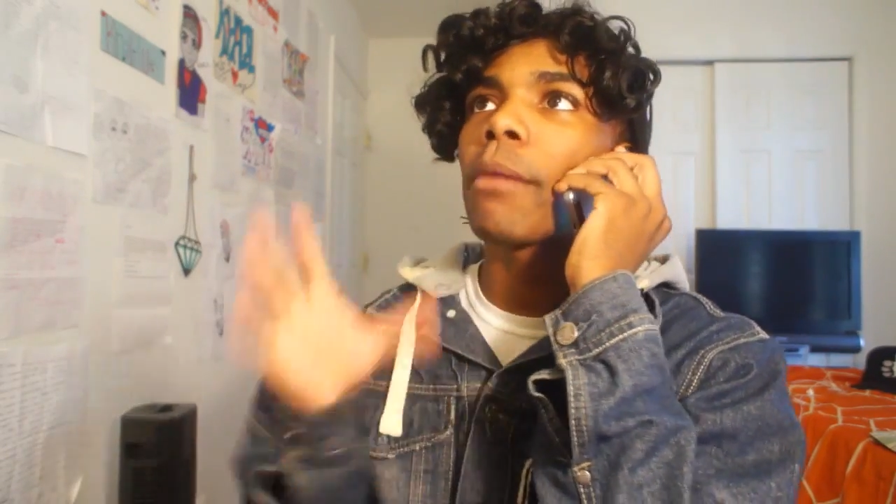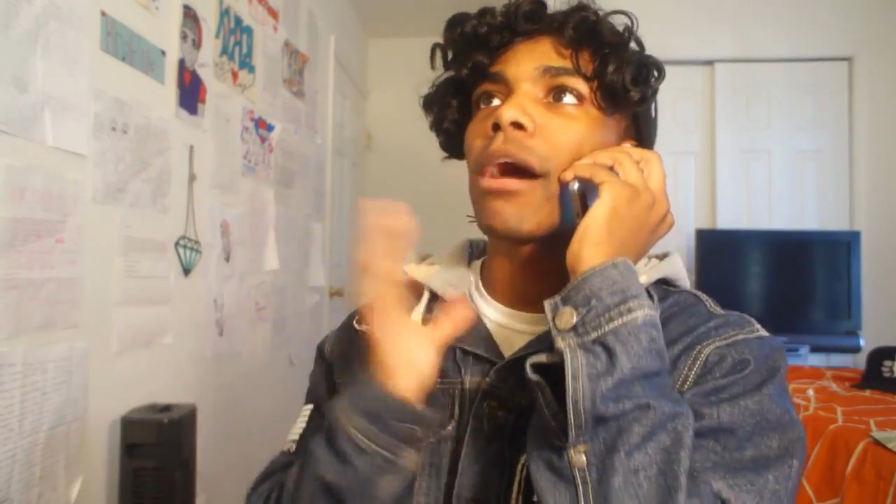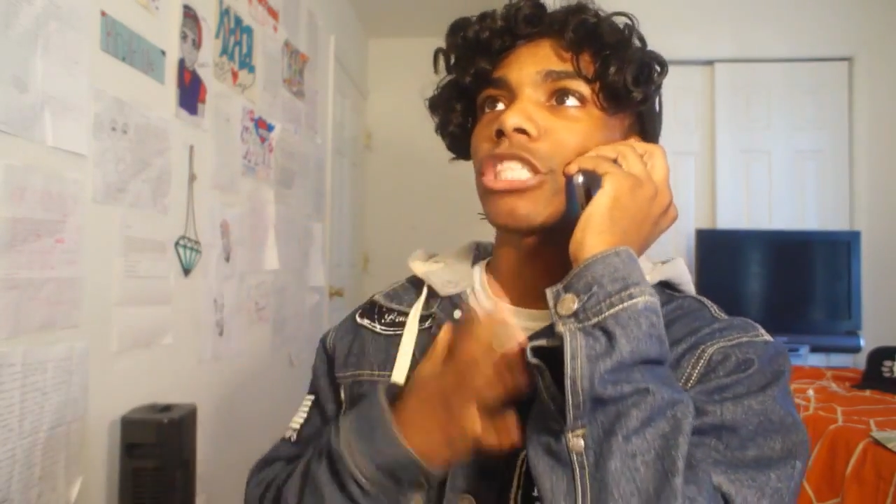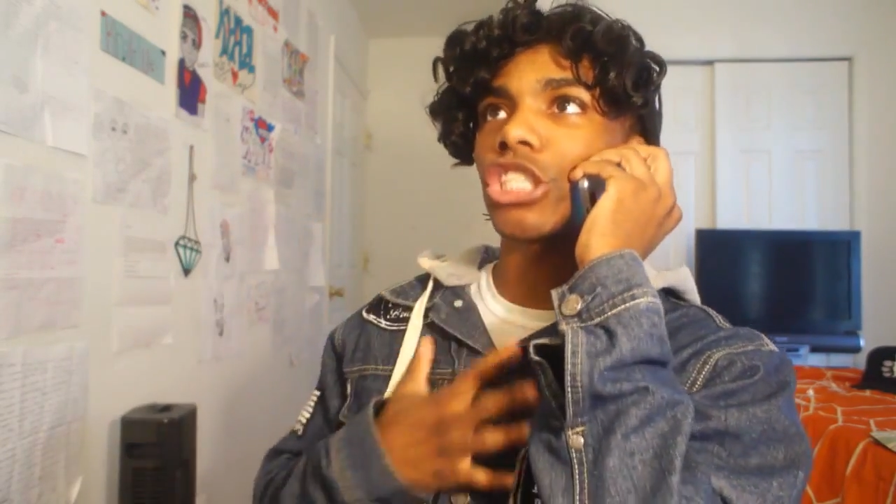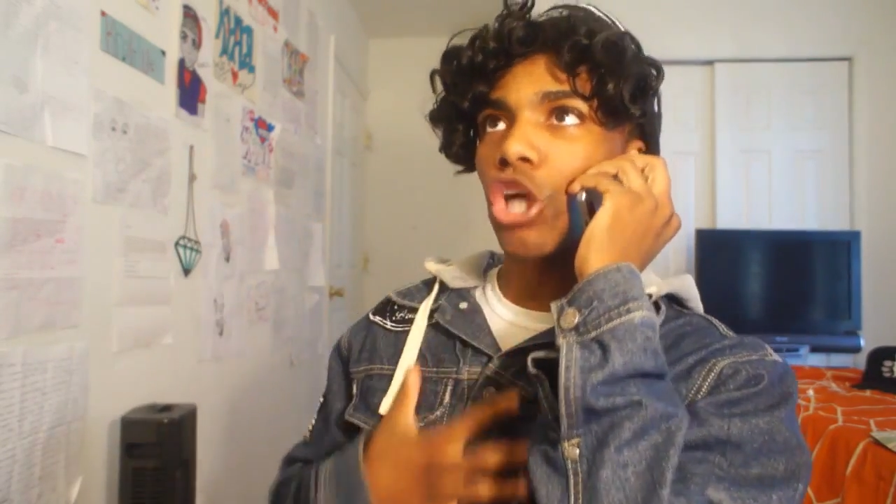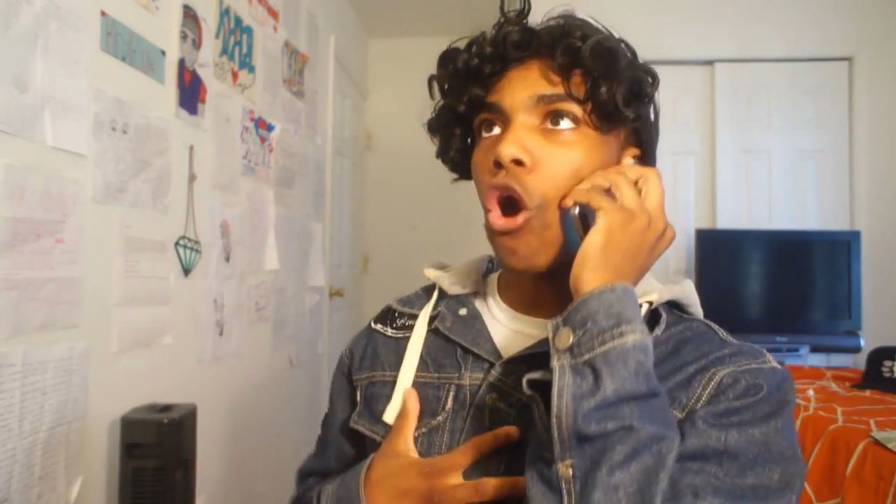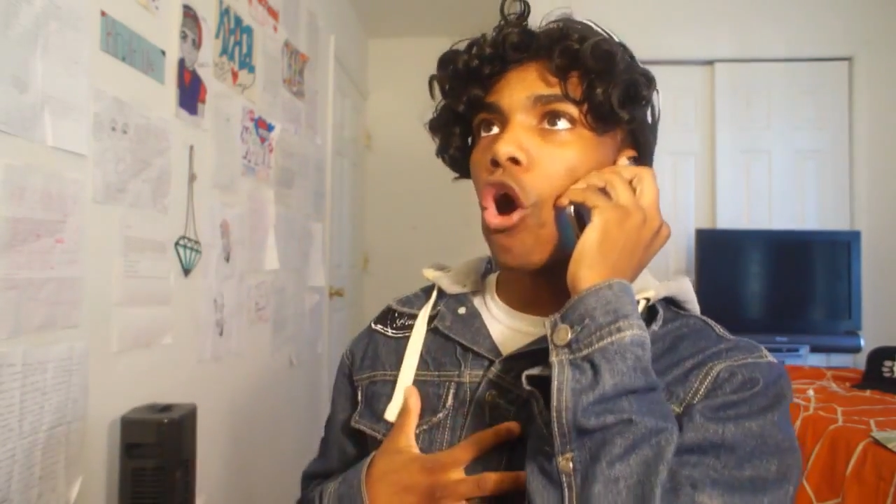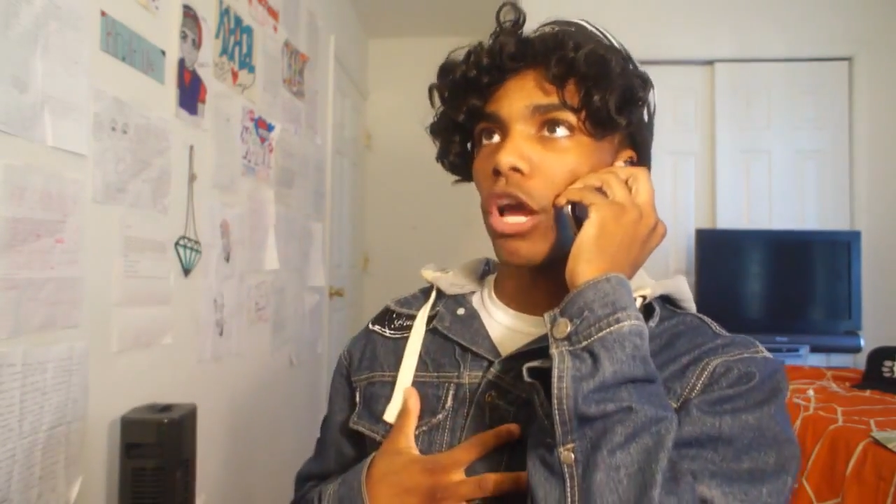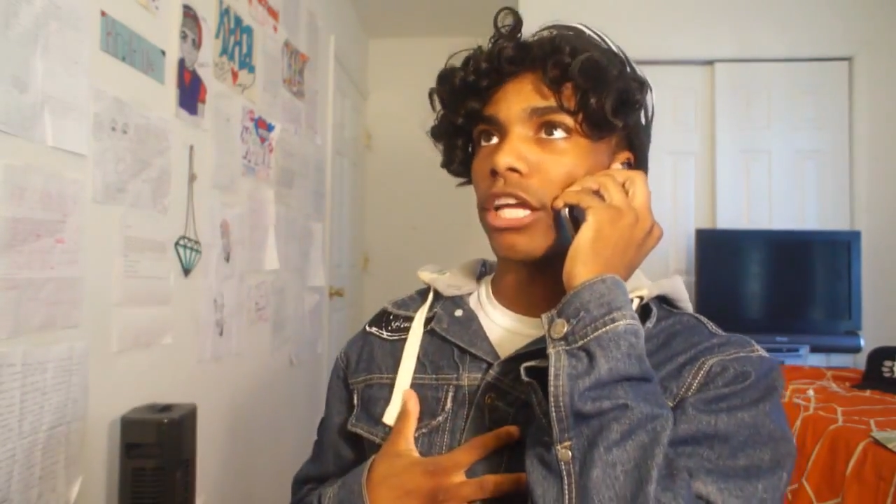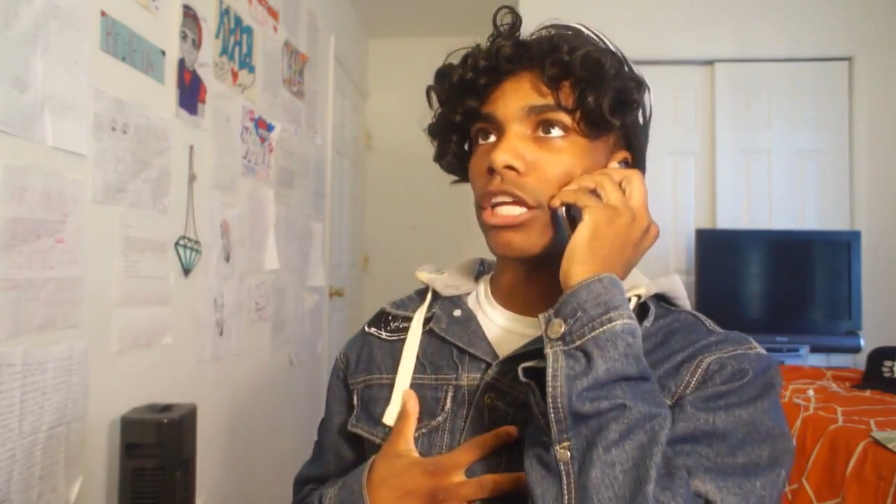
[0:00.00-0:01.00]
my
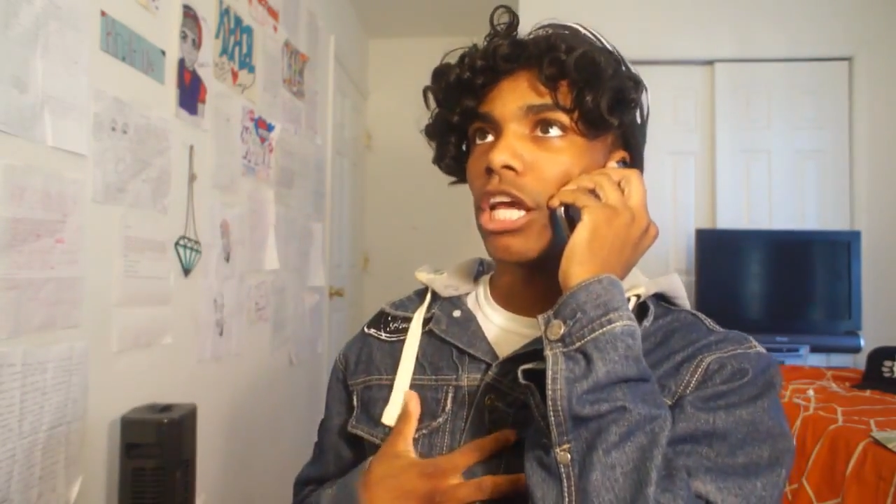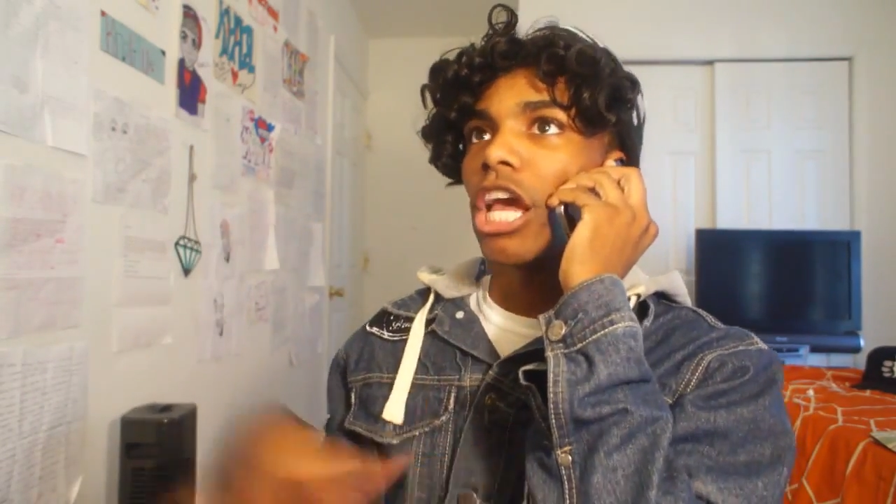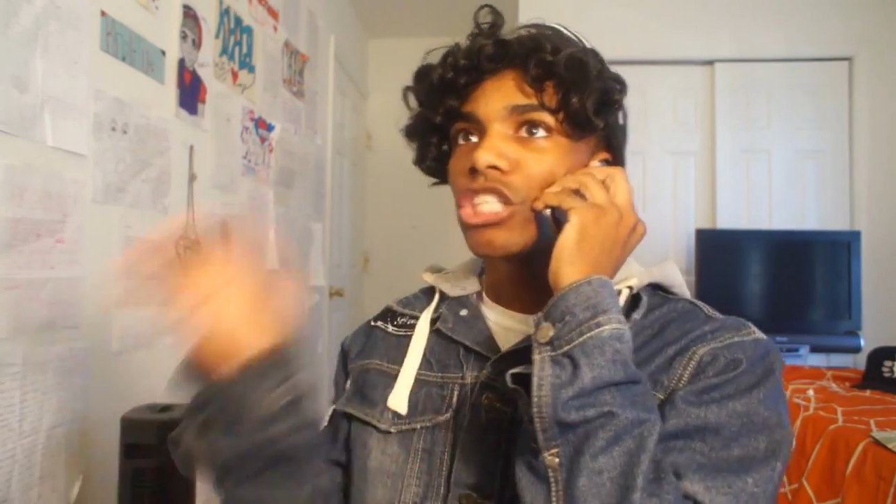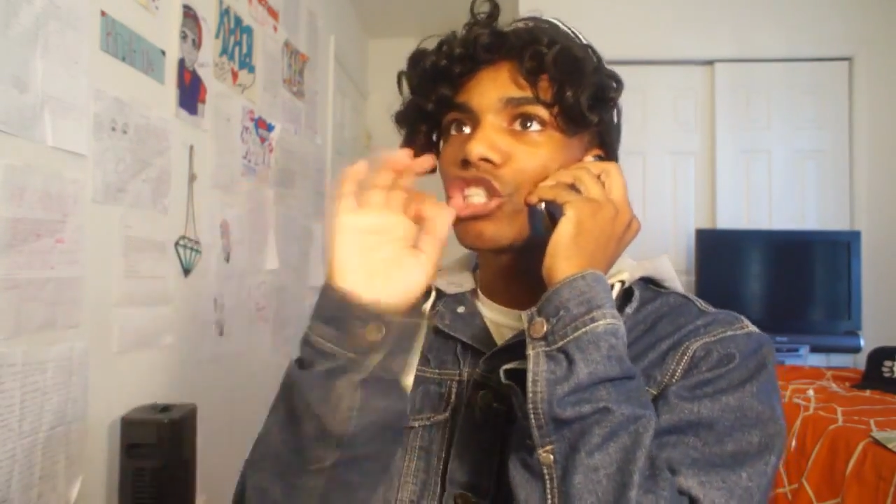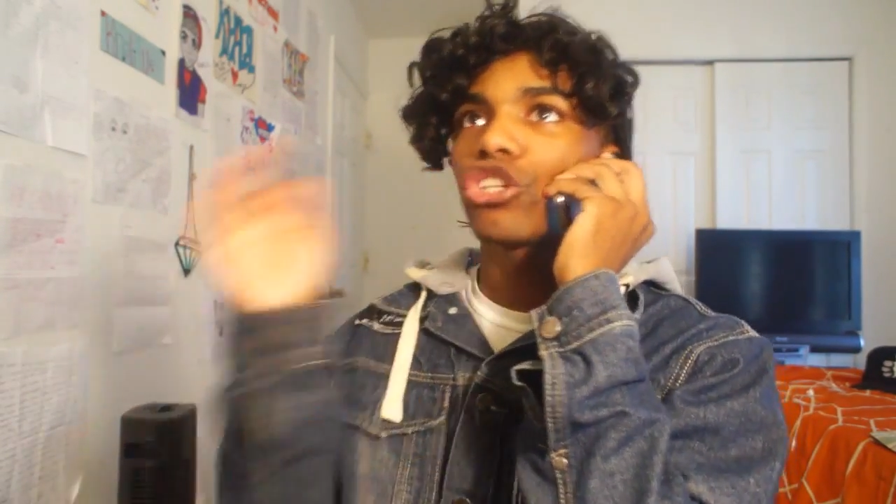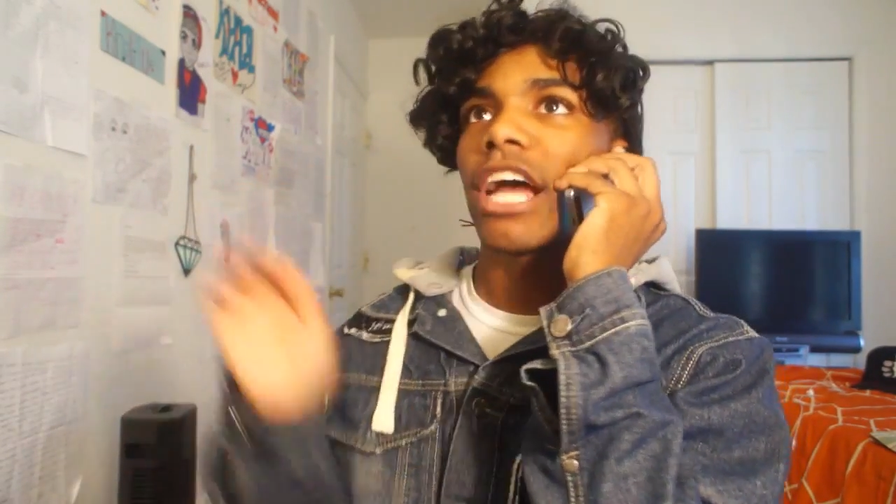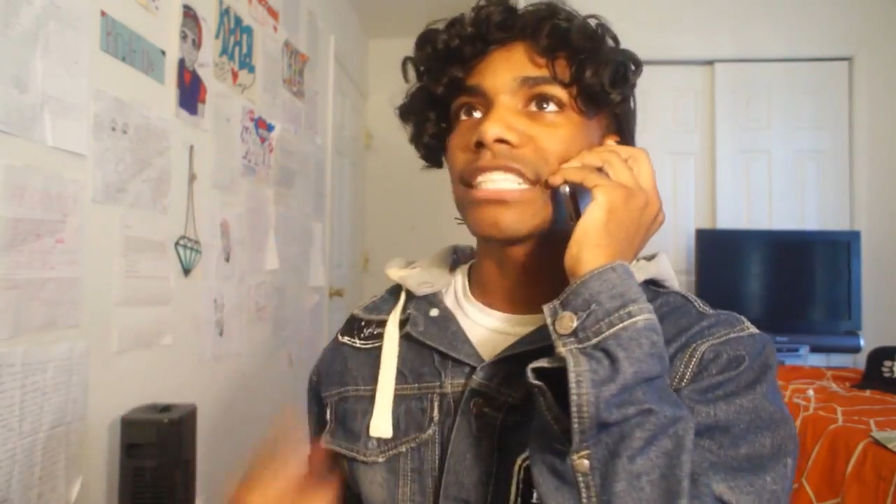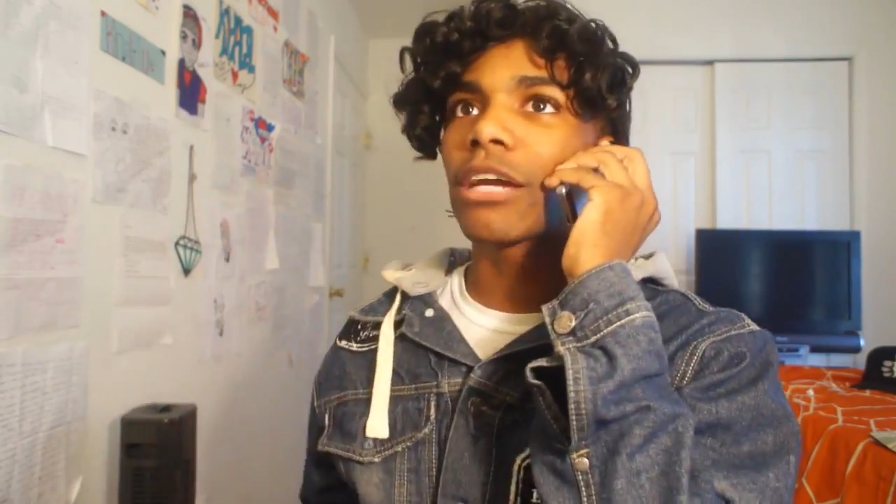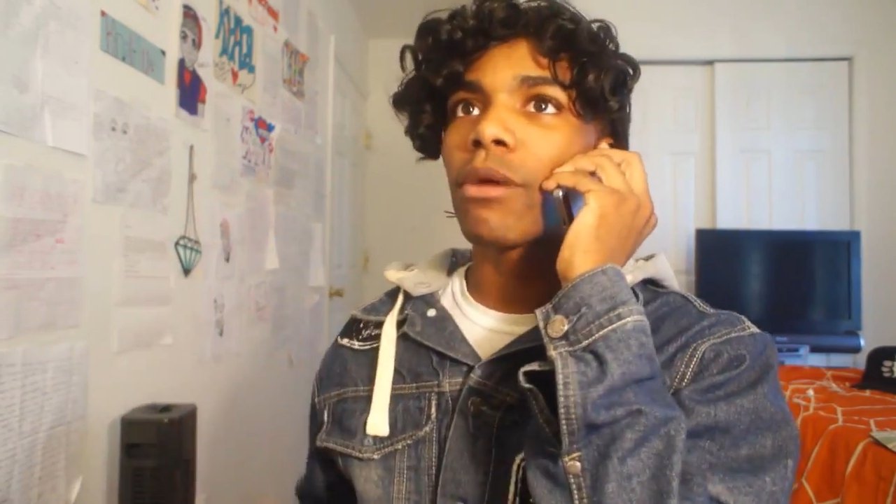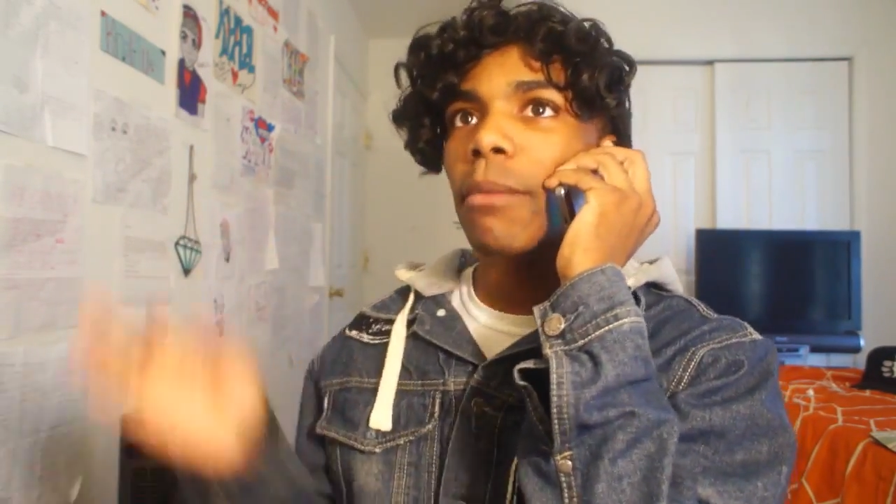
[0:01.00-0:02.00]
shine. She trying to
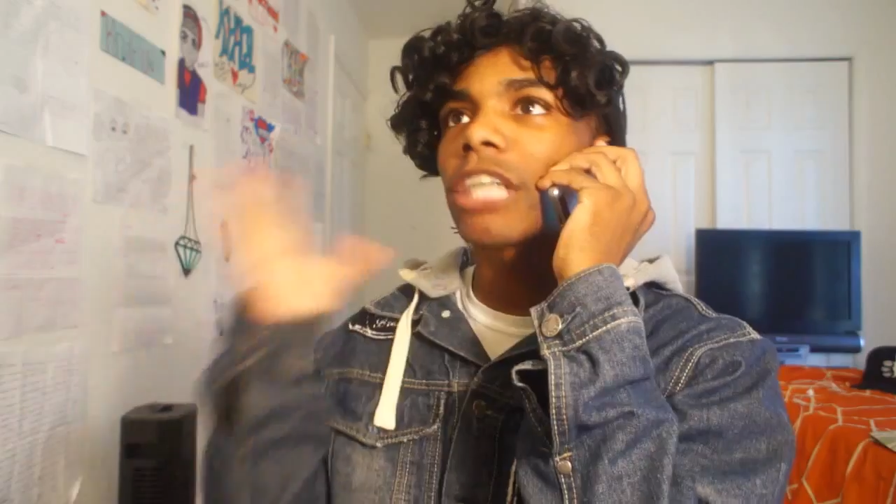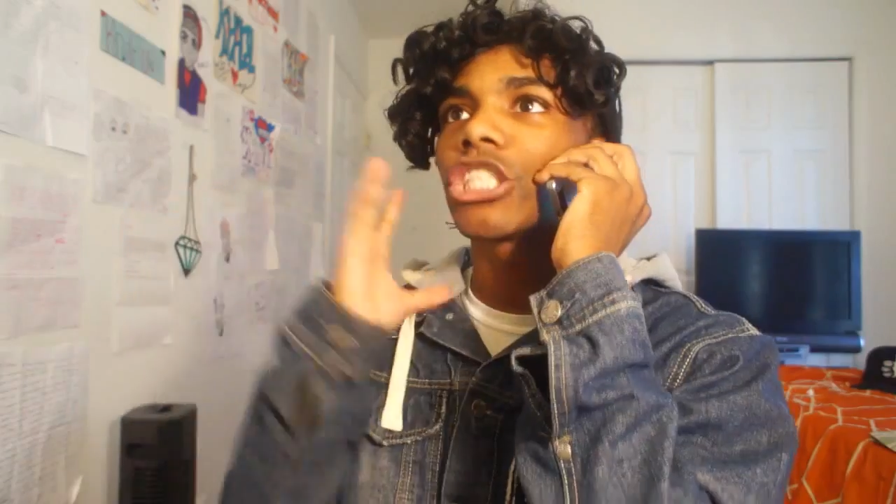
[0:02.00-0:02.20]
take away my